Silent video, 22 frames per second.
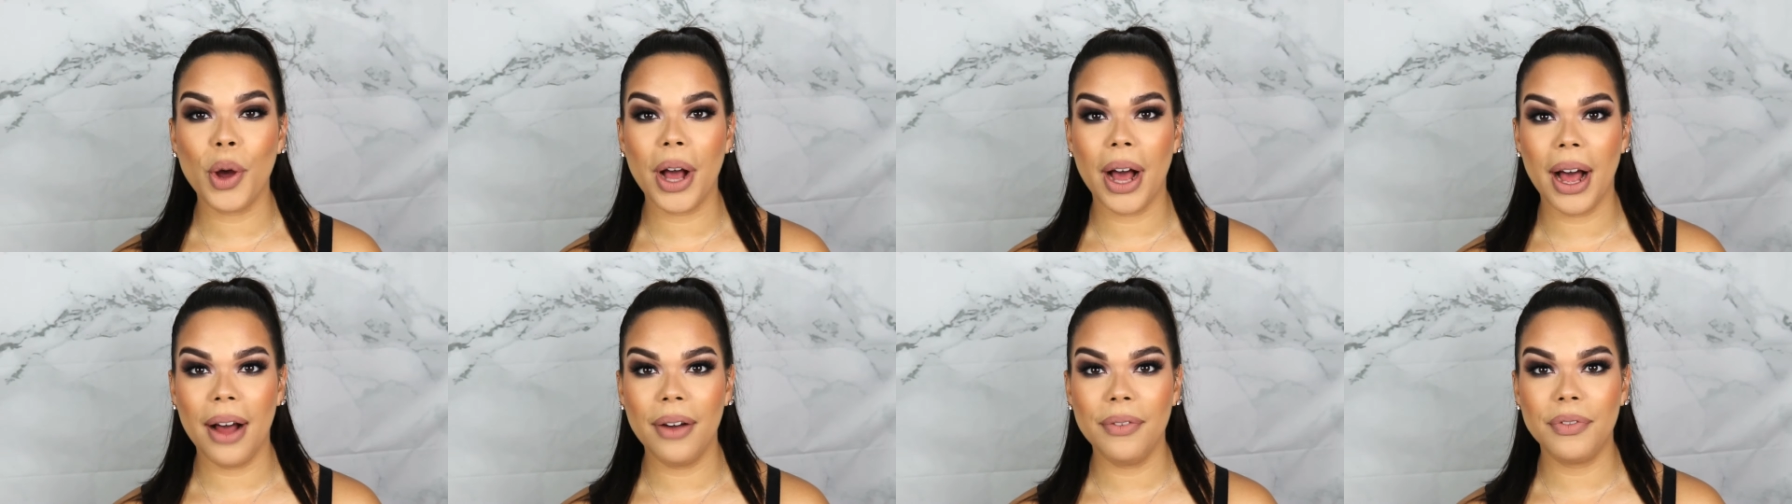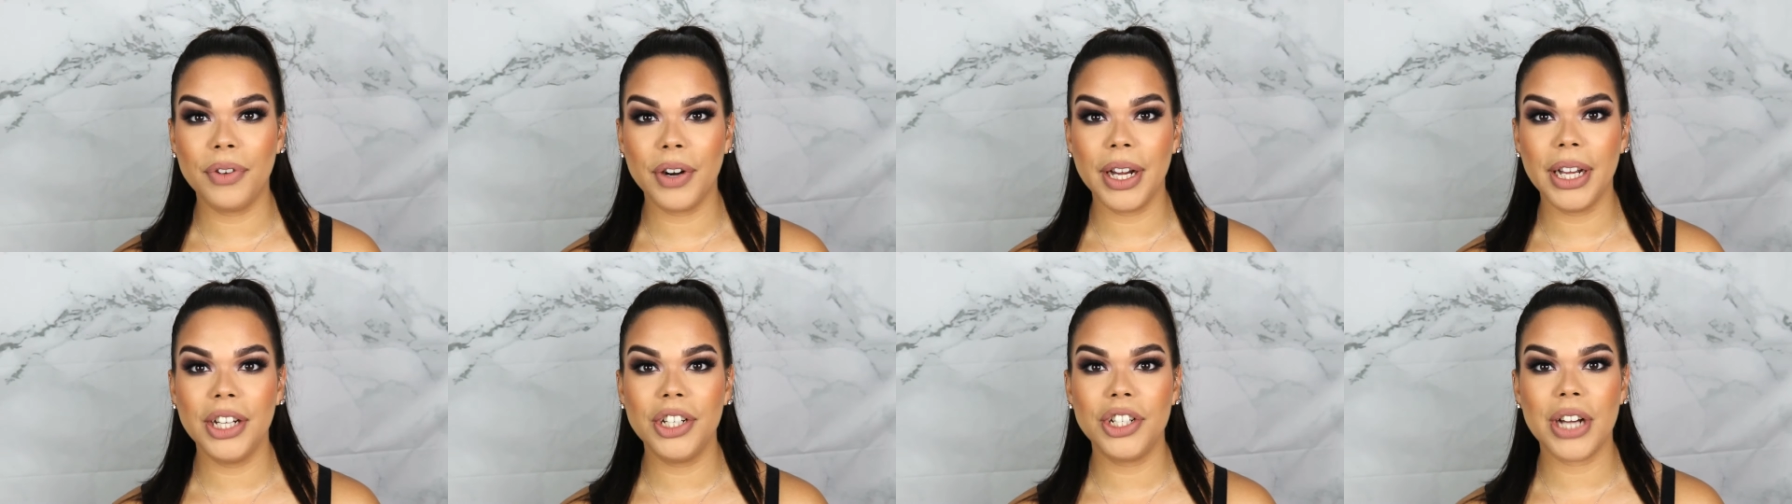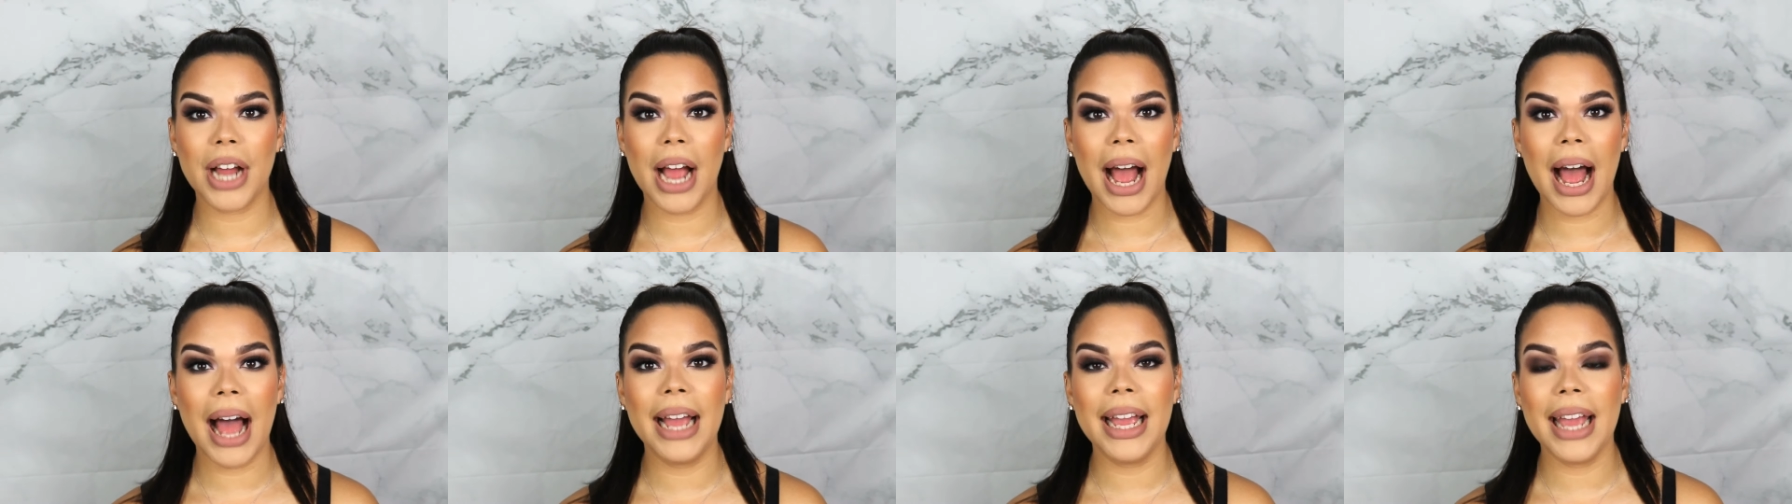coverage,
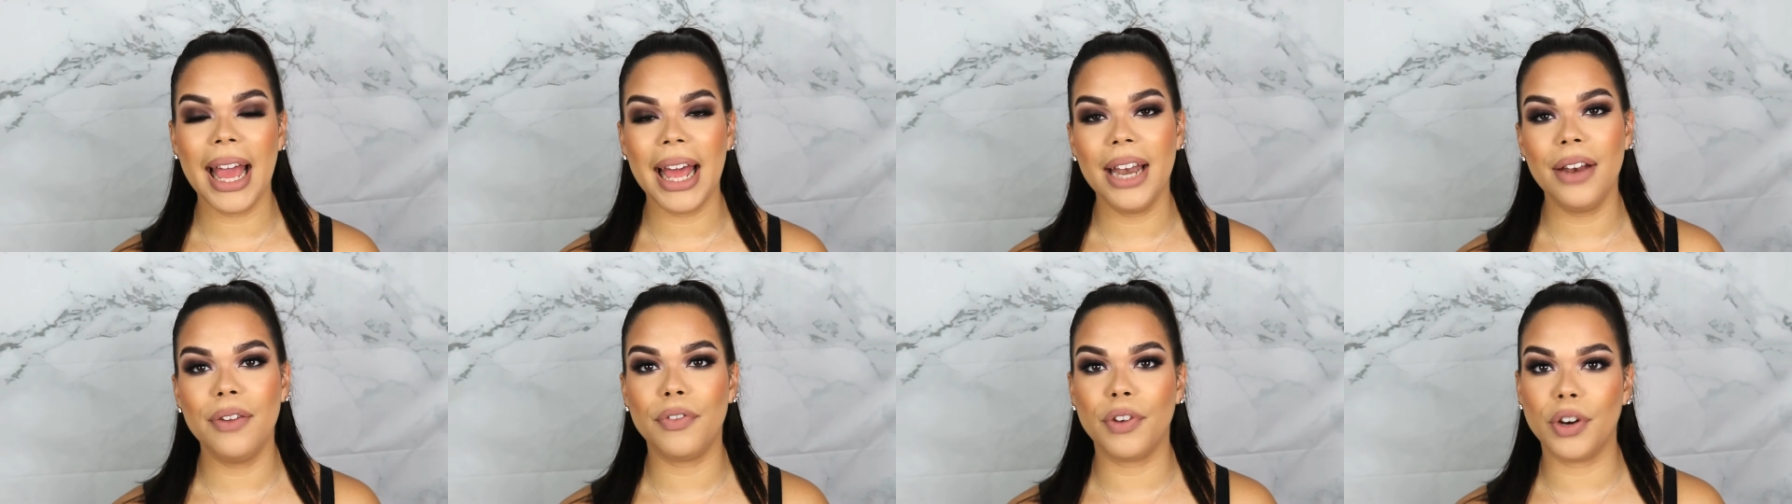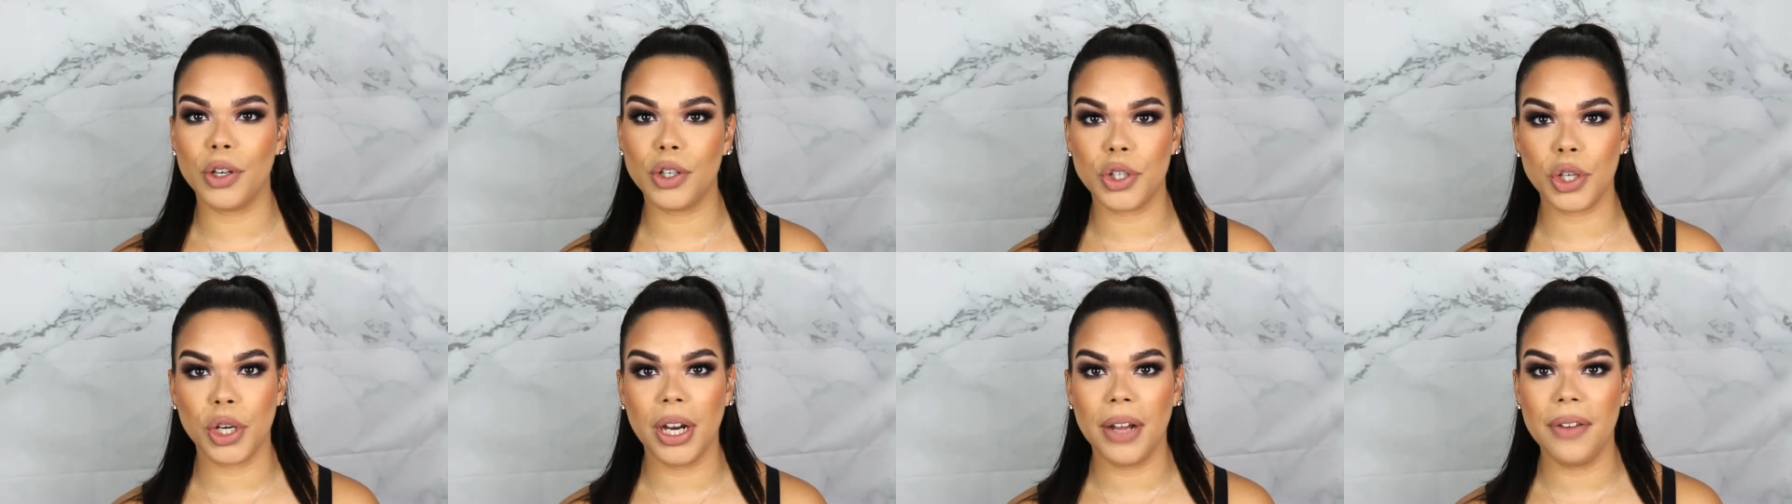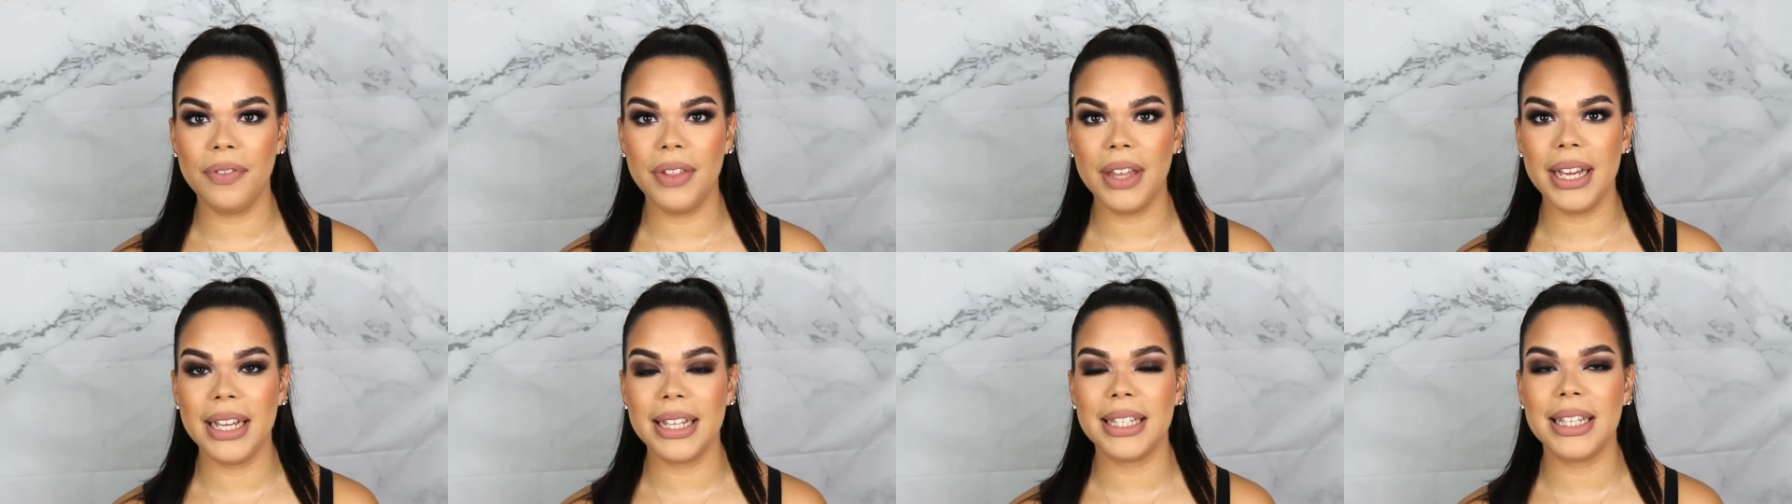high-end version
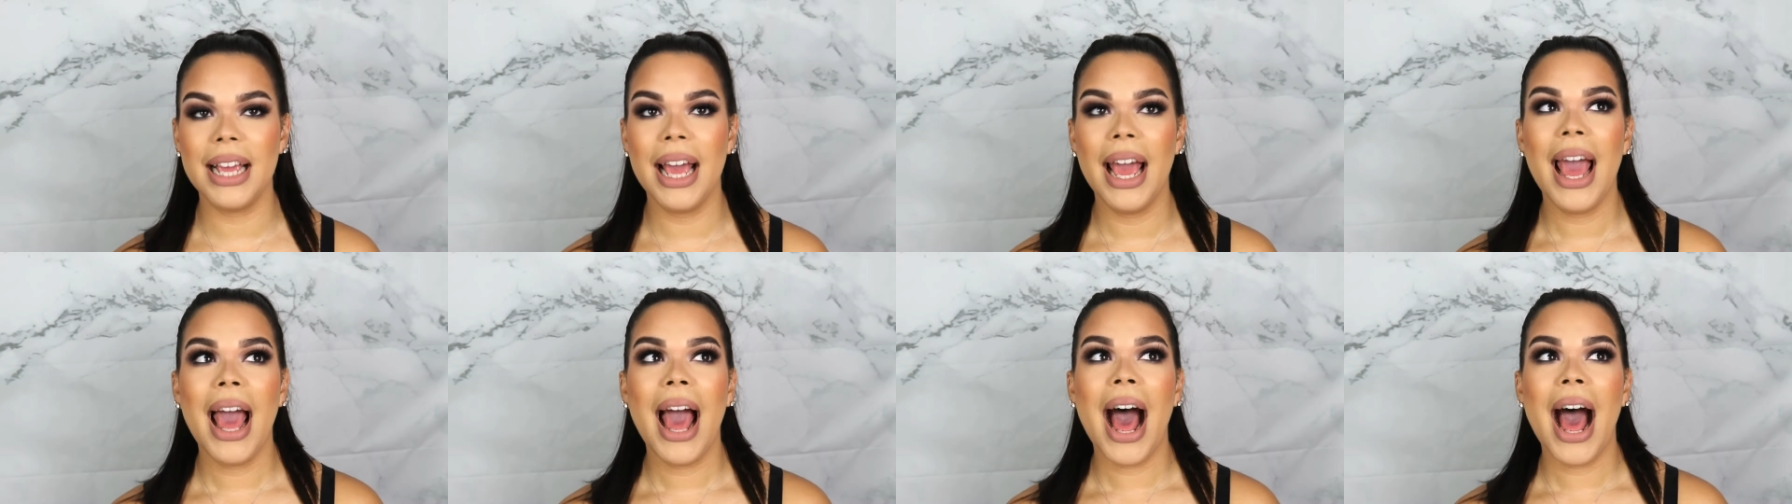of this.